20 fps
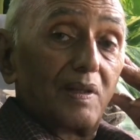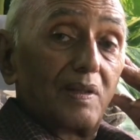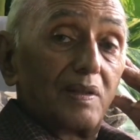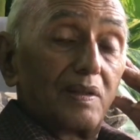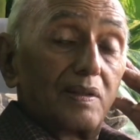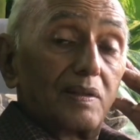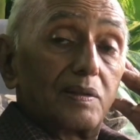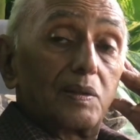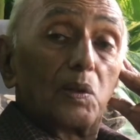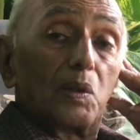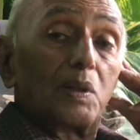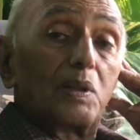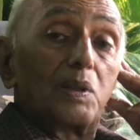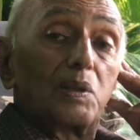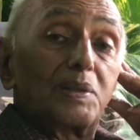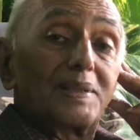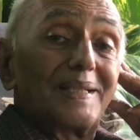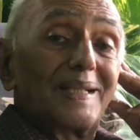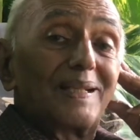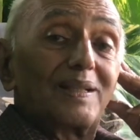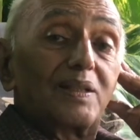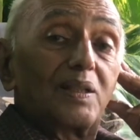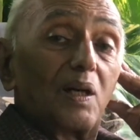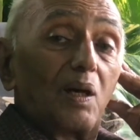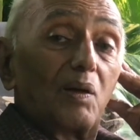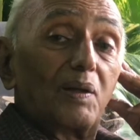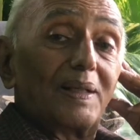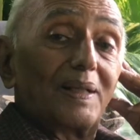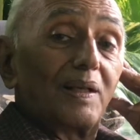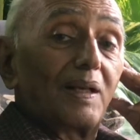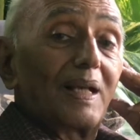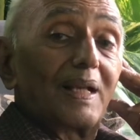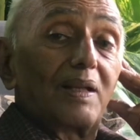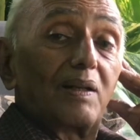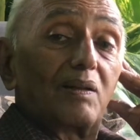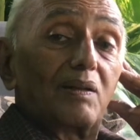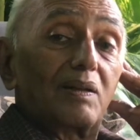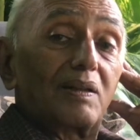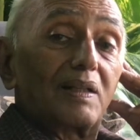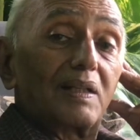So using thought, you
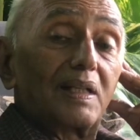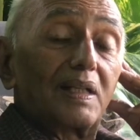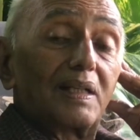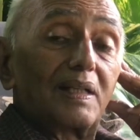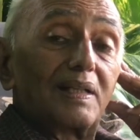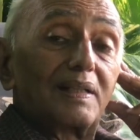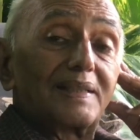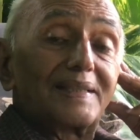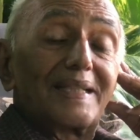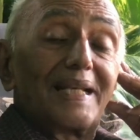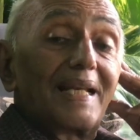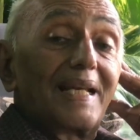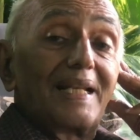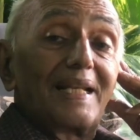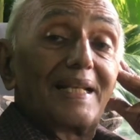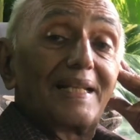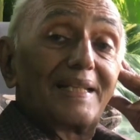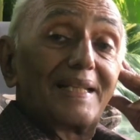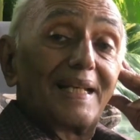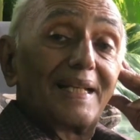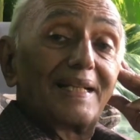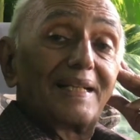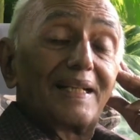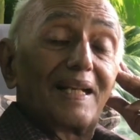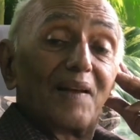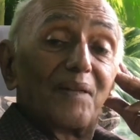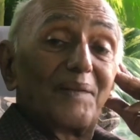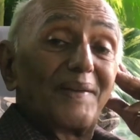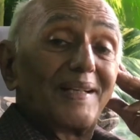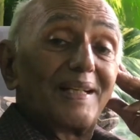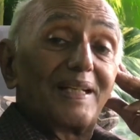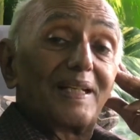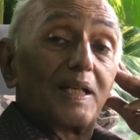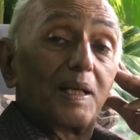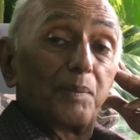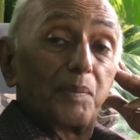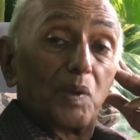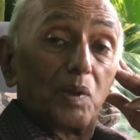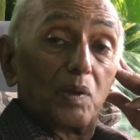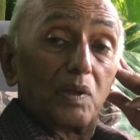cannot say anything definite
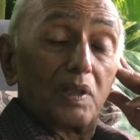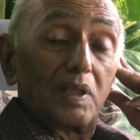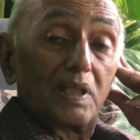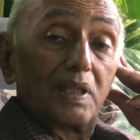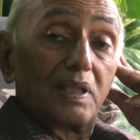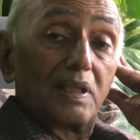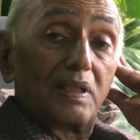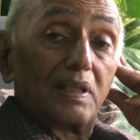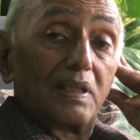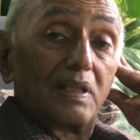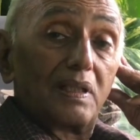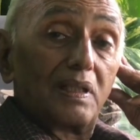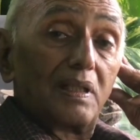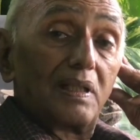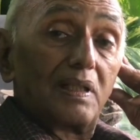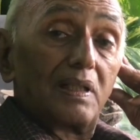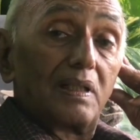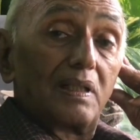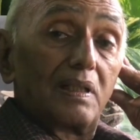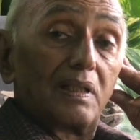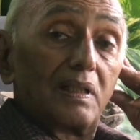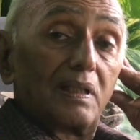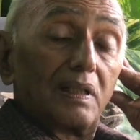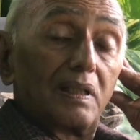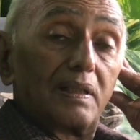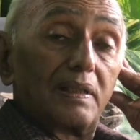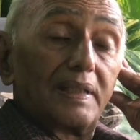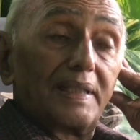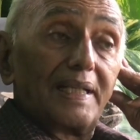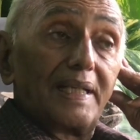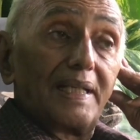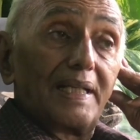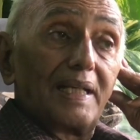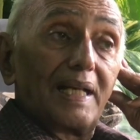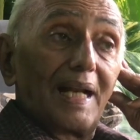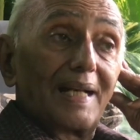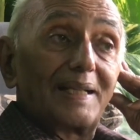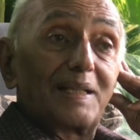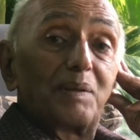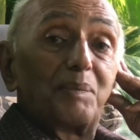about the
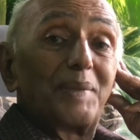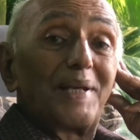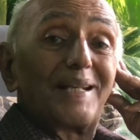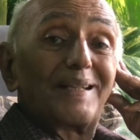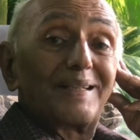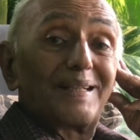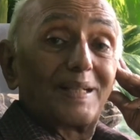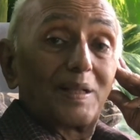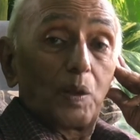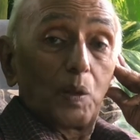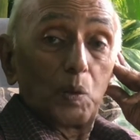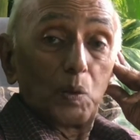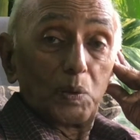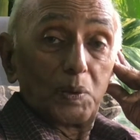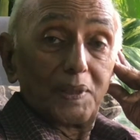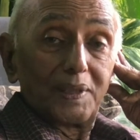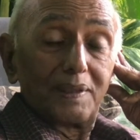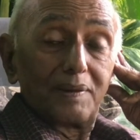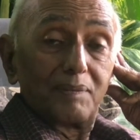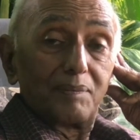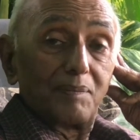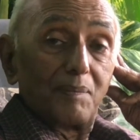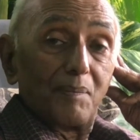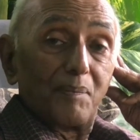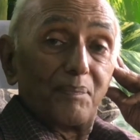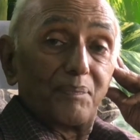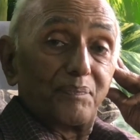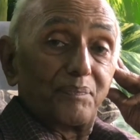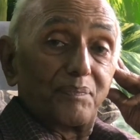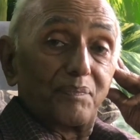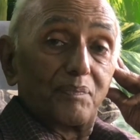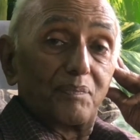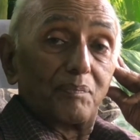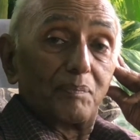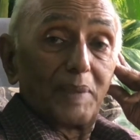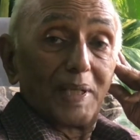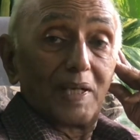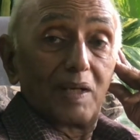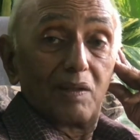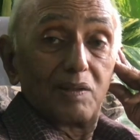ultimate truth,
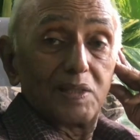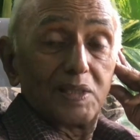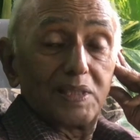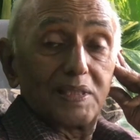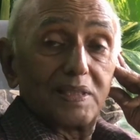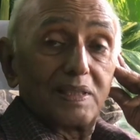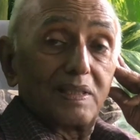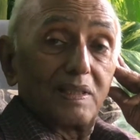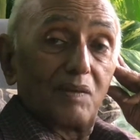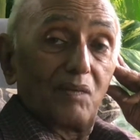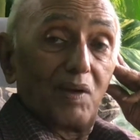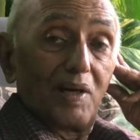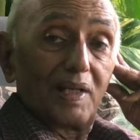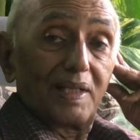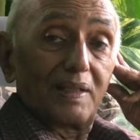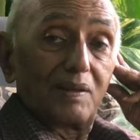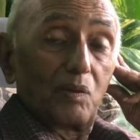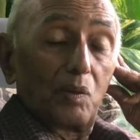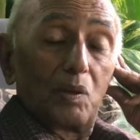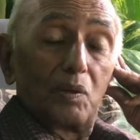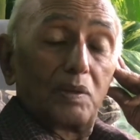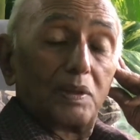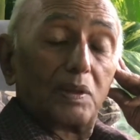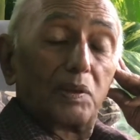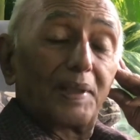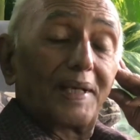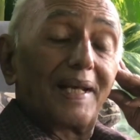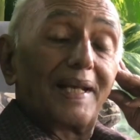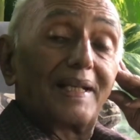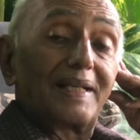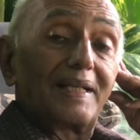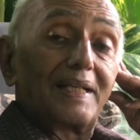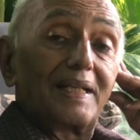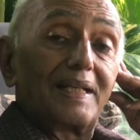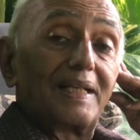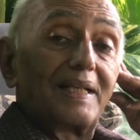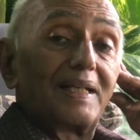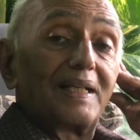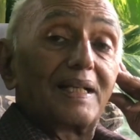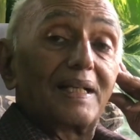because what you can
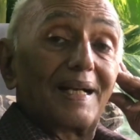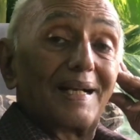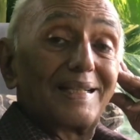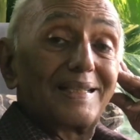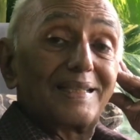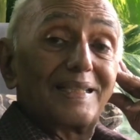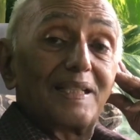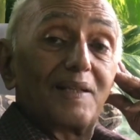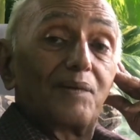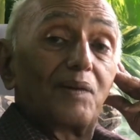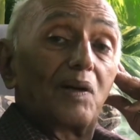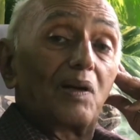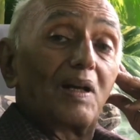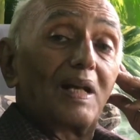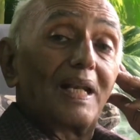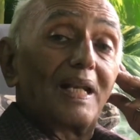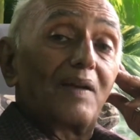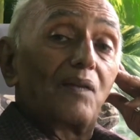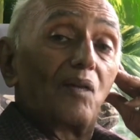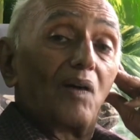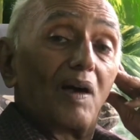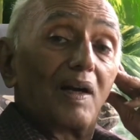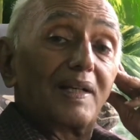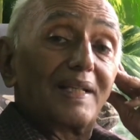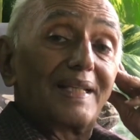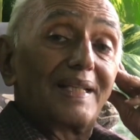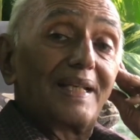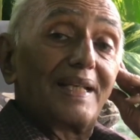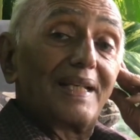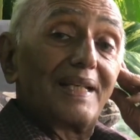conceive only what the